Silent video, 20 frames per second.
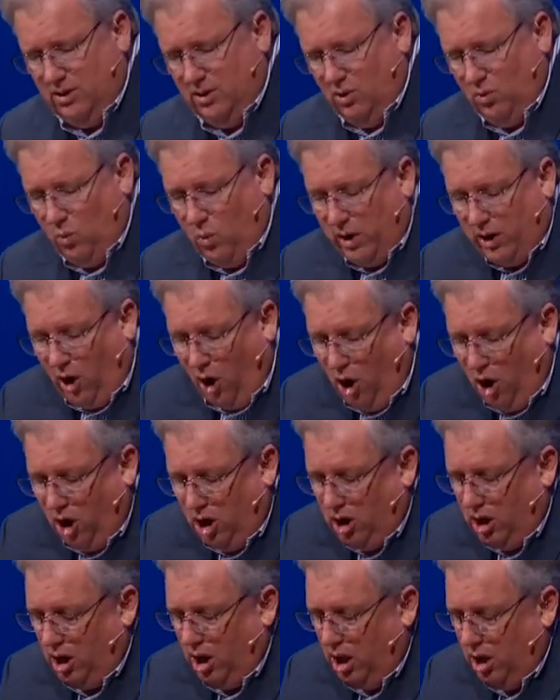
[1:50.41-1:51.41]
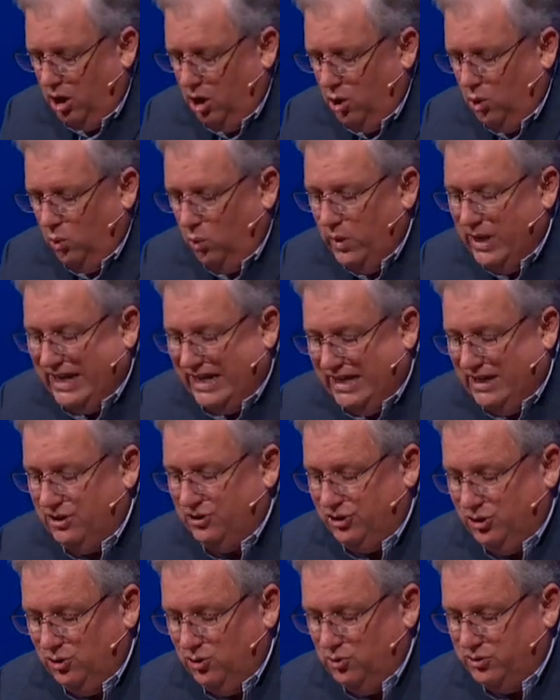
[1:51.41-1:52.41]
what all went
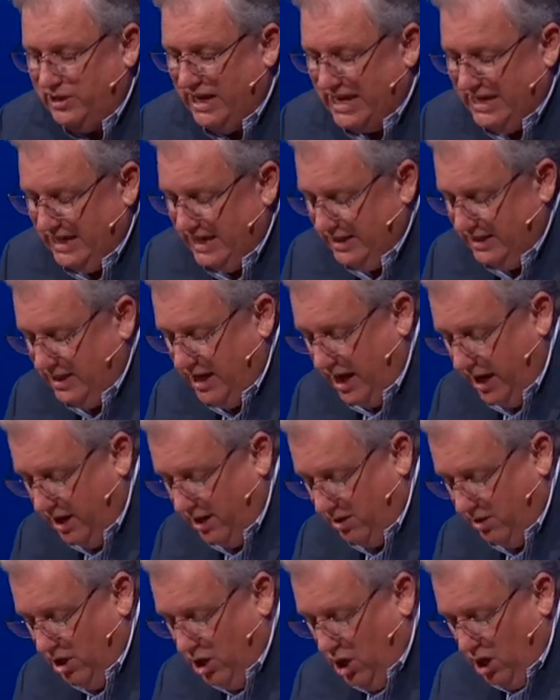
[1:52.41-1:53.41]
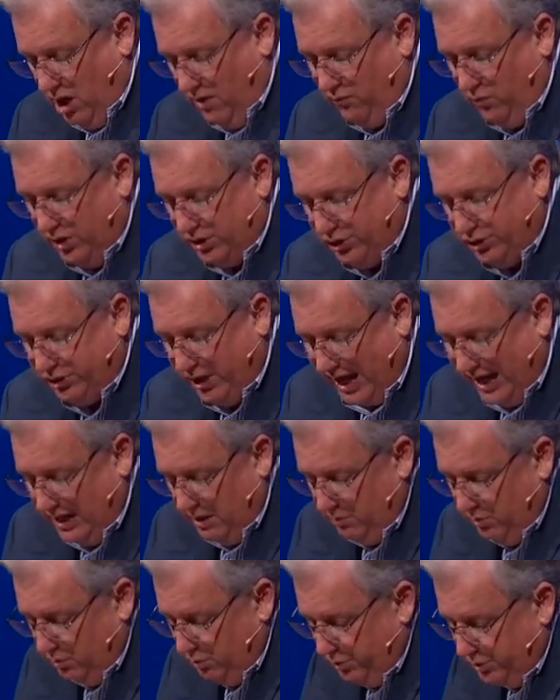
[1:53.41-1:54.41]
into taking care of what
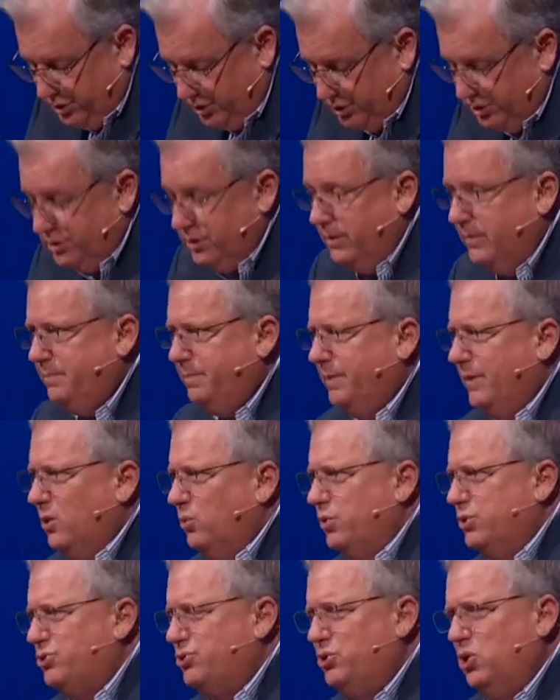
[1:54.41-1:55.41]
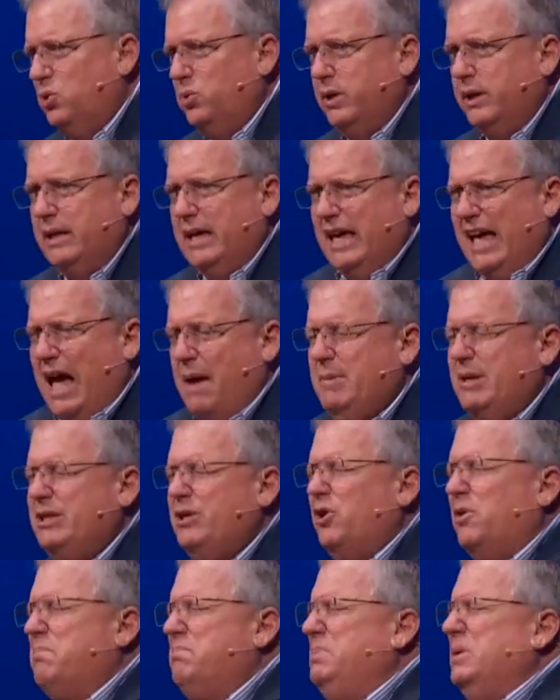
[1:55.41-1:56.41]
Solomon was doing? I mean,
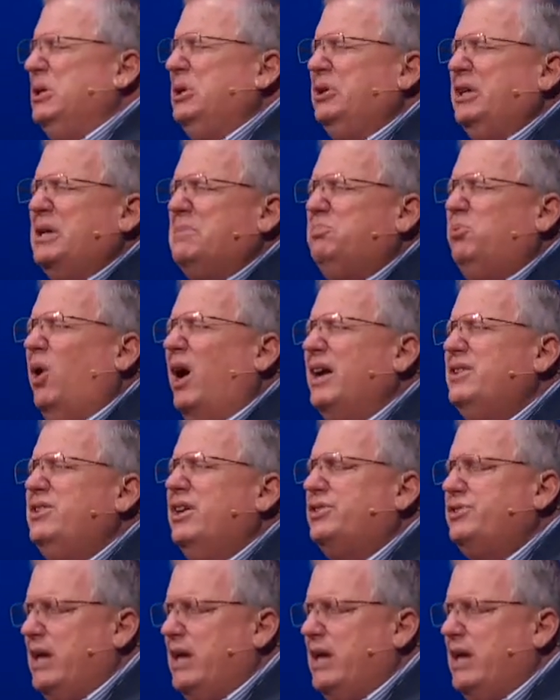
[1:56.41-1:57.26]
there are building projects